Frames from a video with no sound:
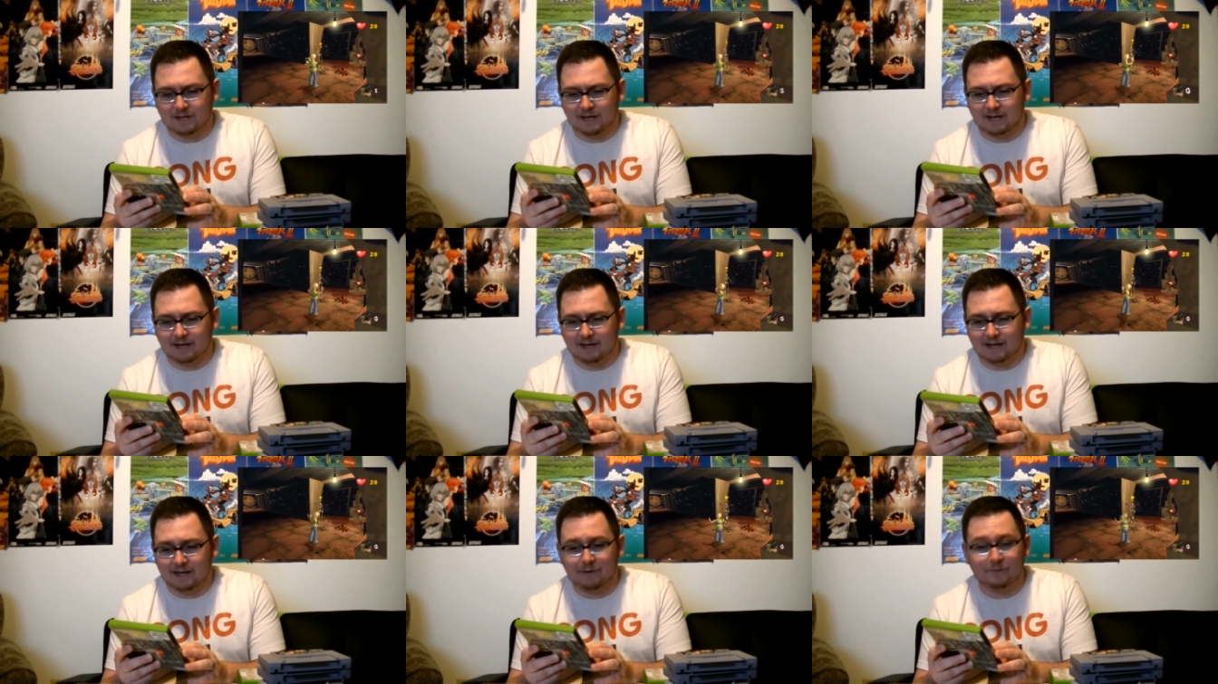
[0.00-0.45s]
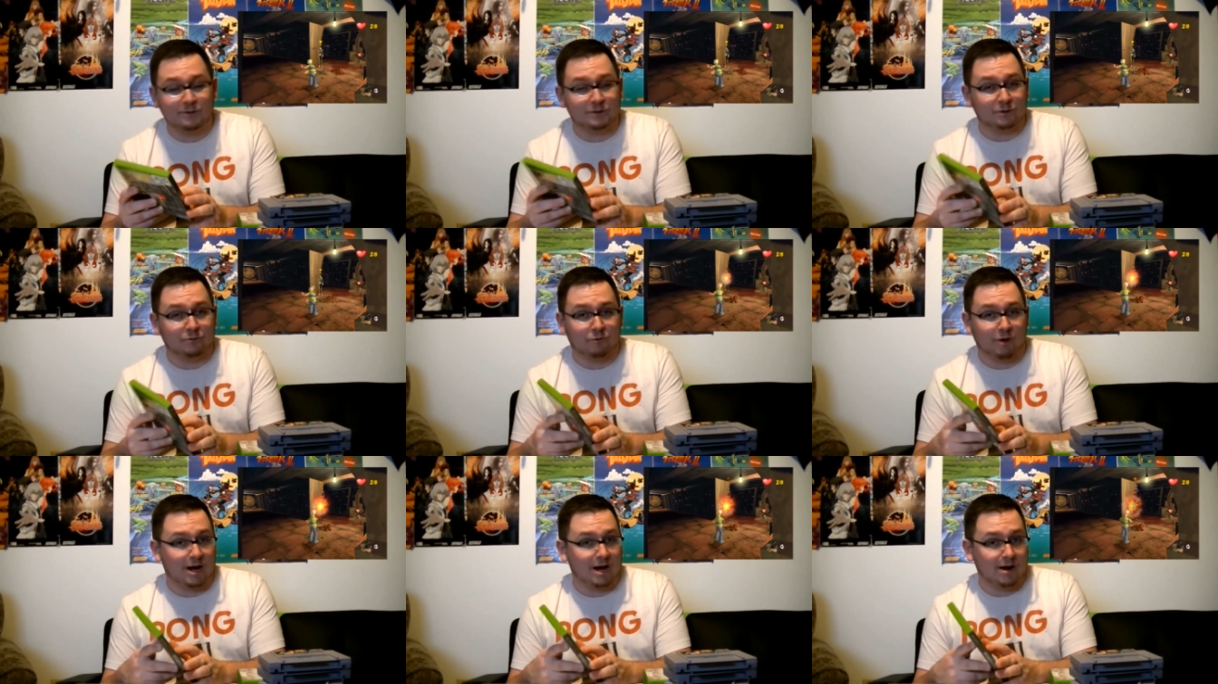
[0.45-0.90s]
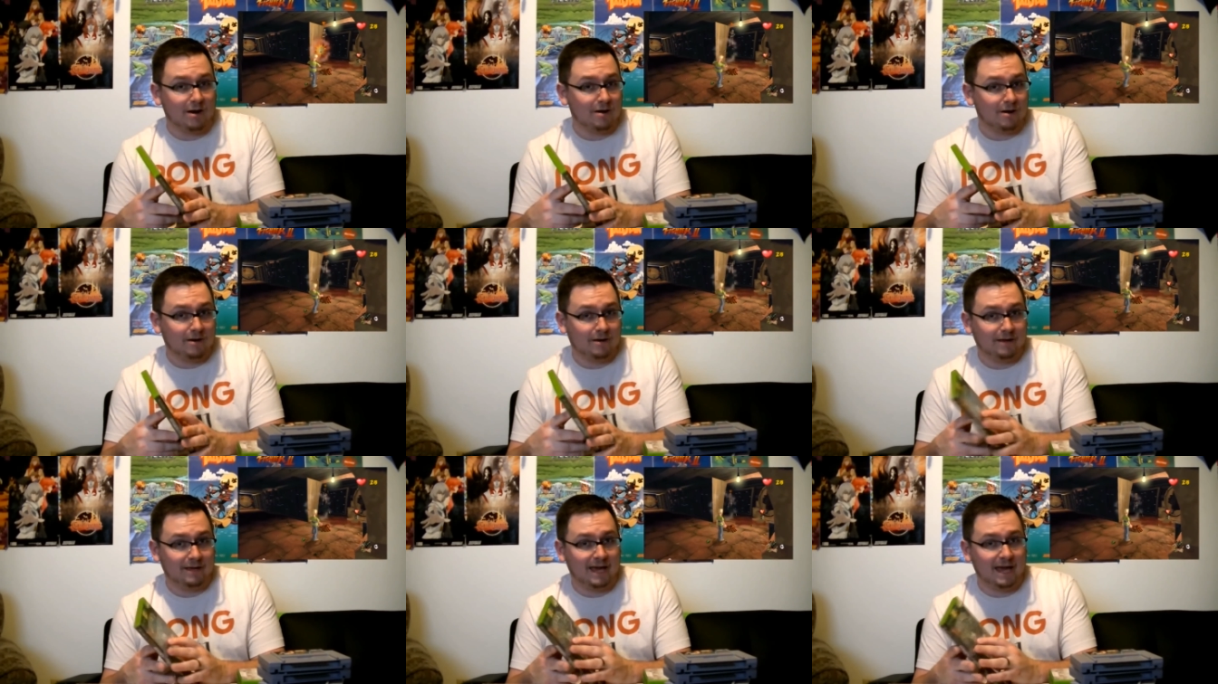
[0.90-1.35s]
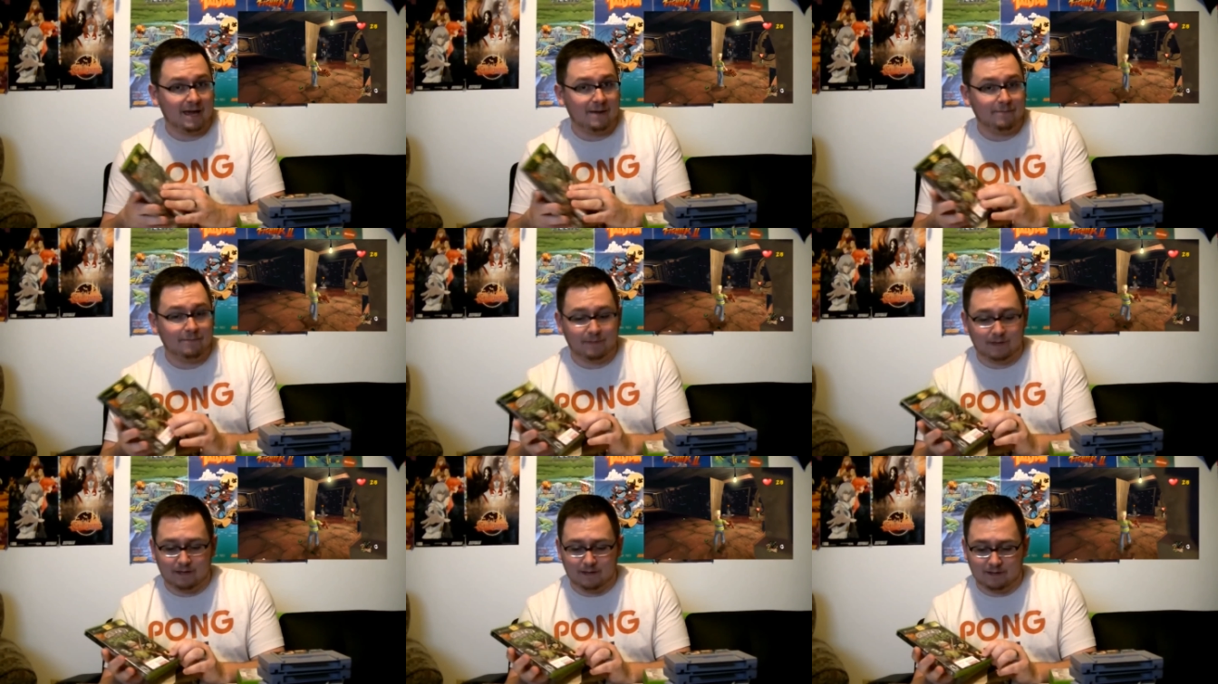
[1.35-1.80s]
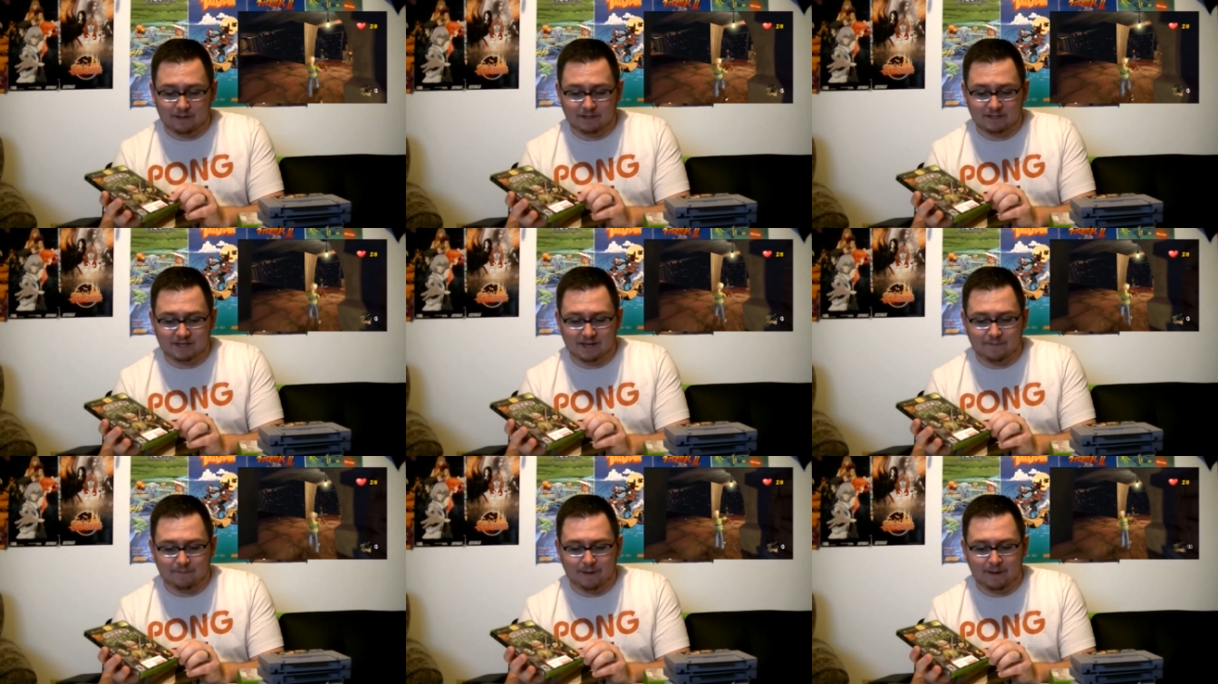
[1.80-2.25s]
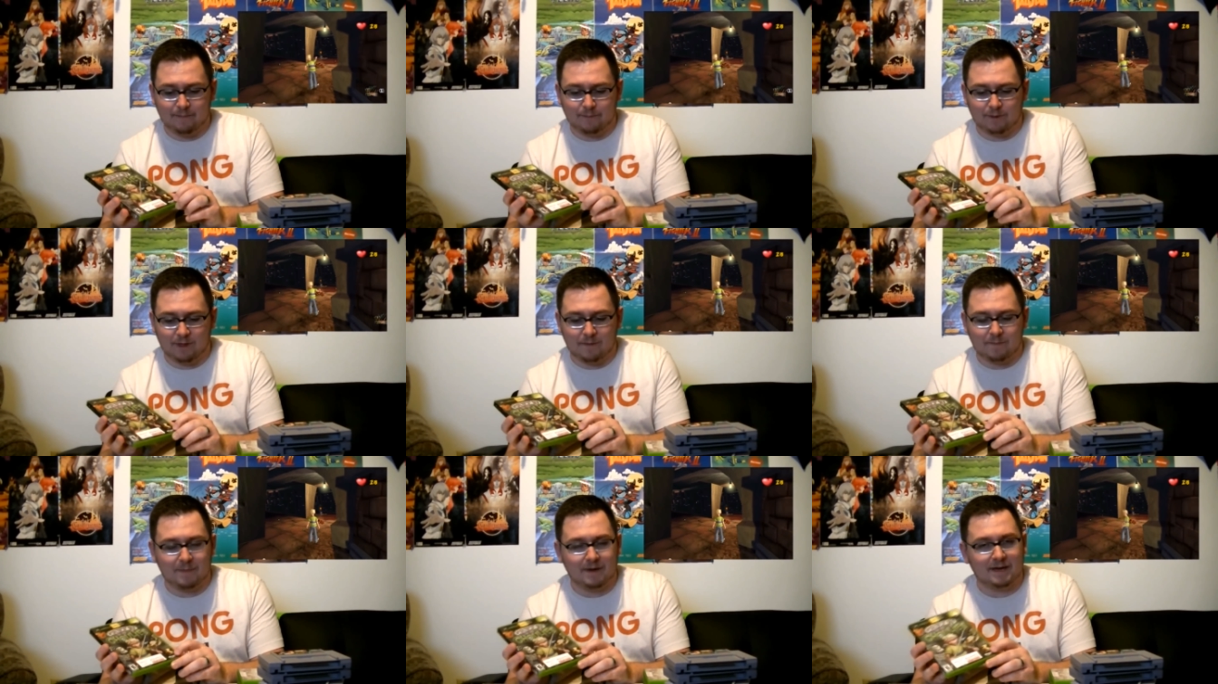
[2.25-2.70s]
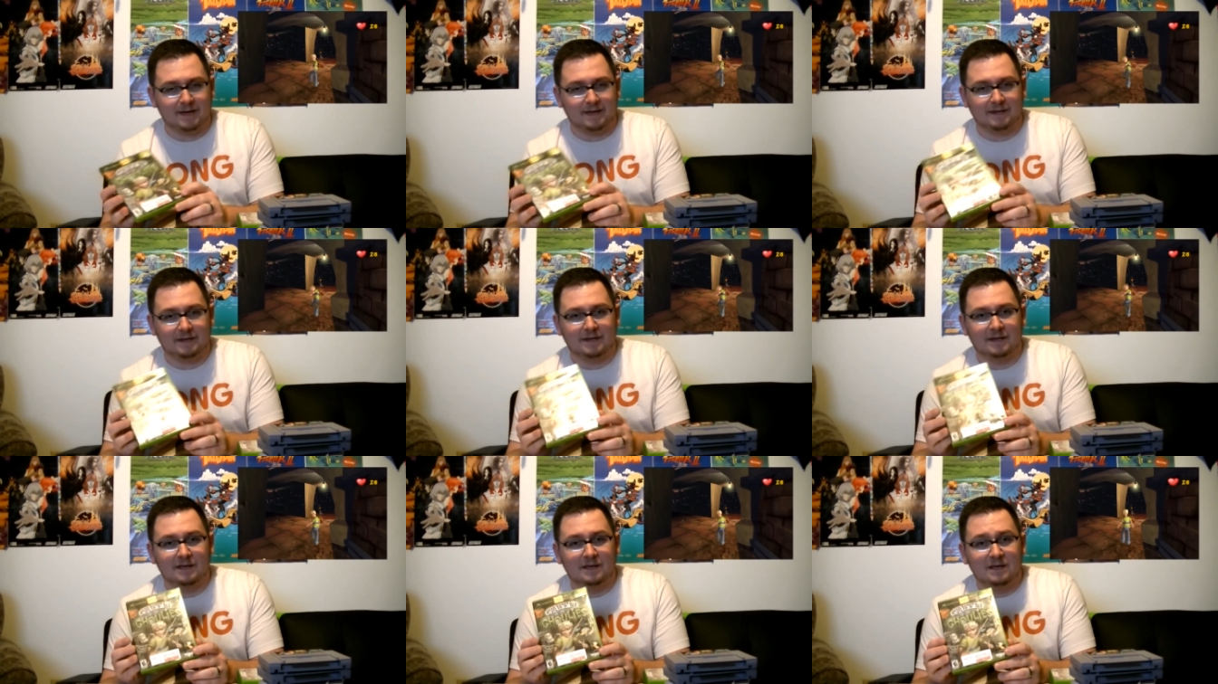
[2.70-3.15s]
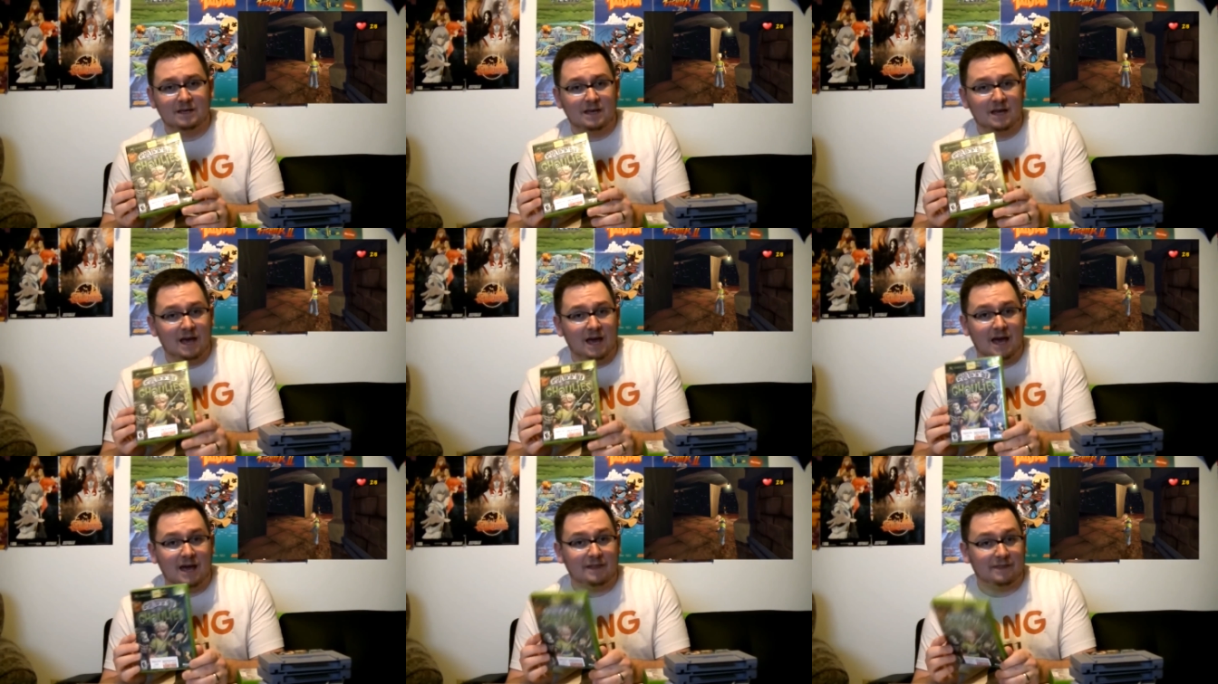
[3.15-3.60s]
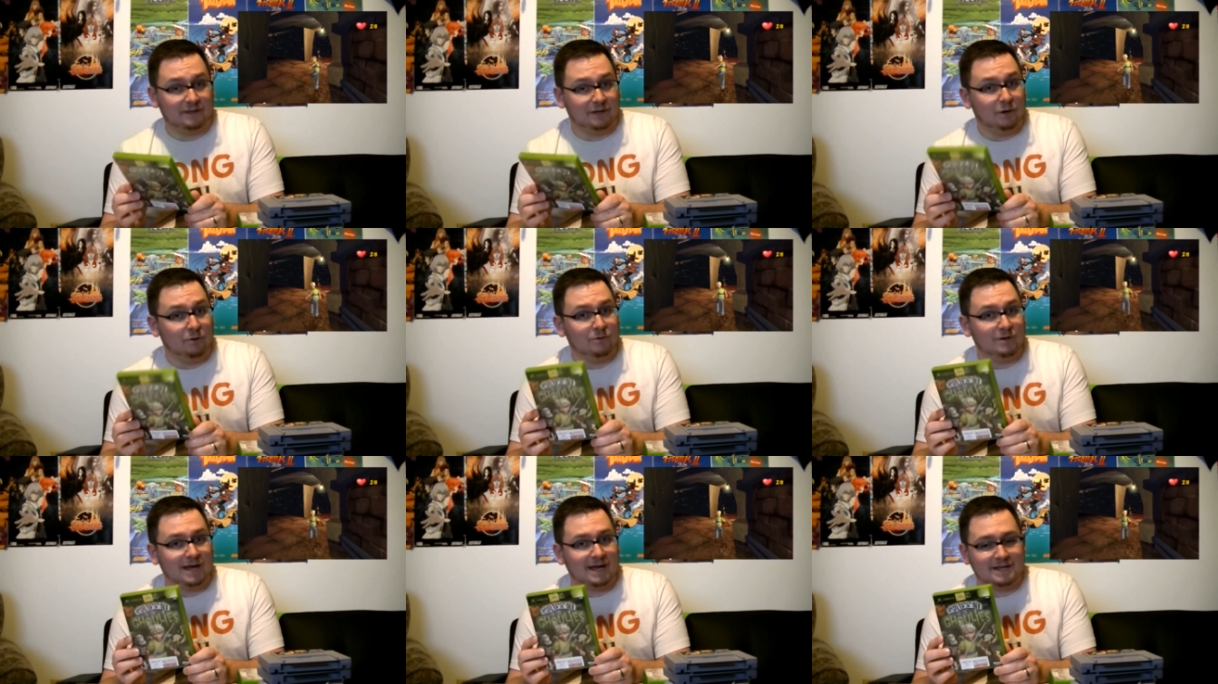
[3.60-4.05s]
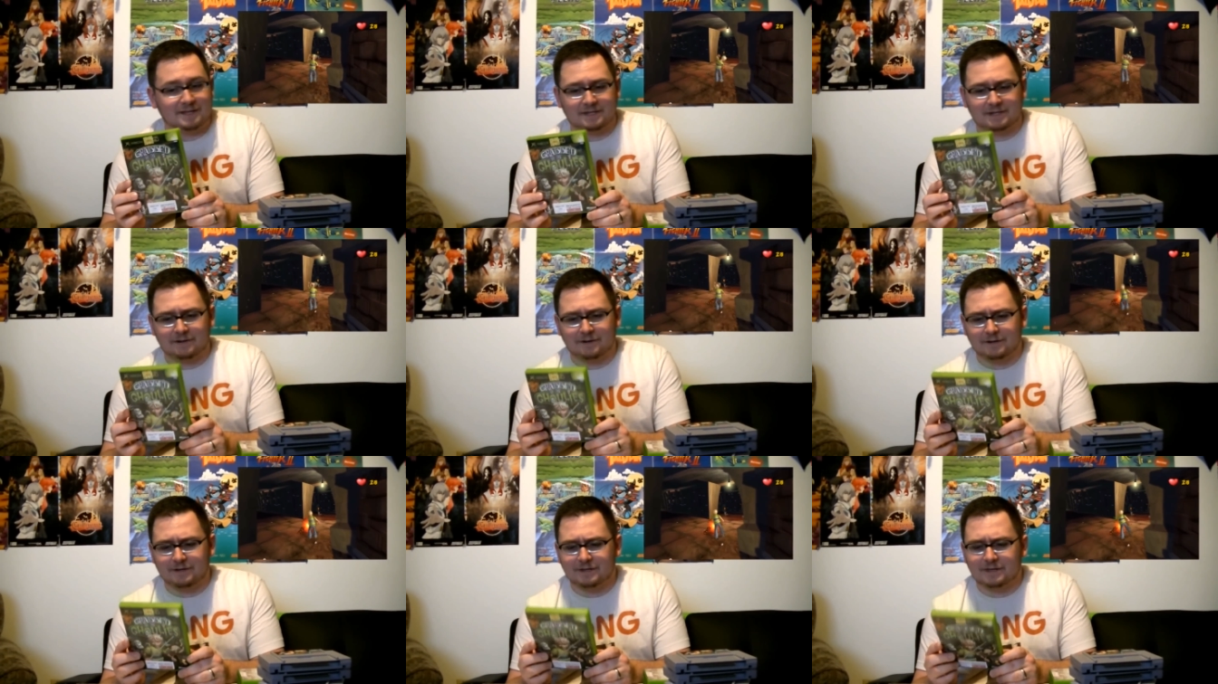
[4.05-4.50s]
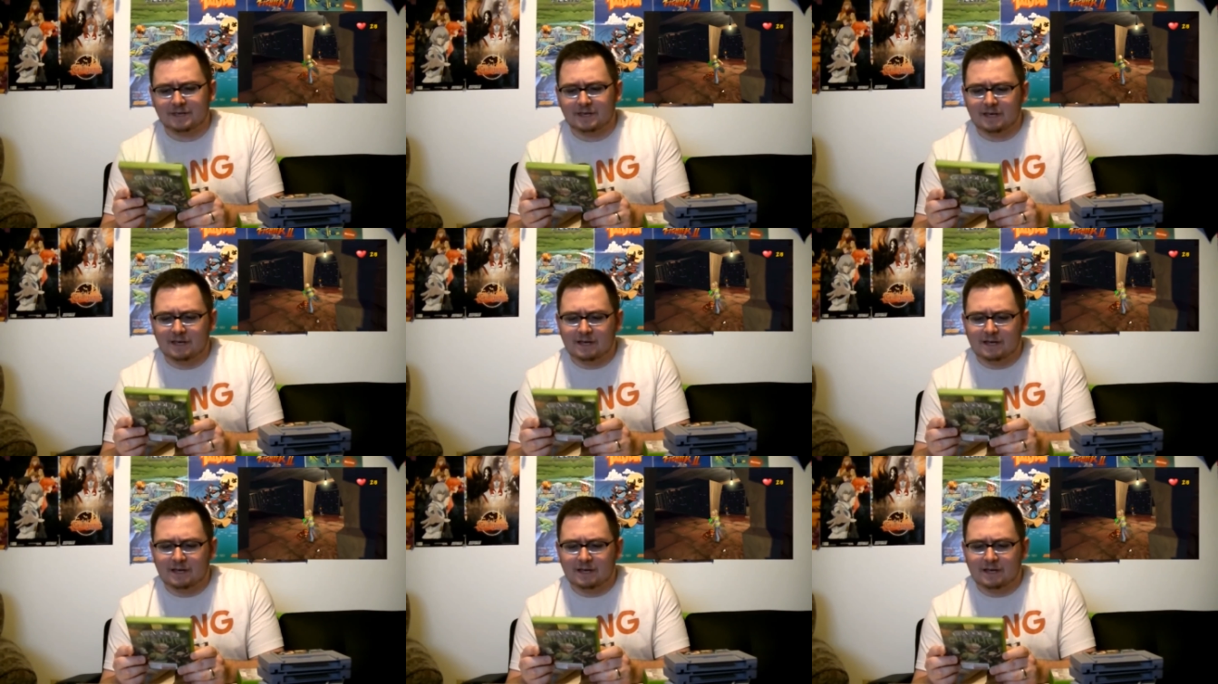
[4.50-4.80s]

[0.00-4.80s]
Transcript: Uh, it was a Rare game. The, the same people that made uh, the GoldenEye series.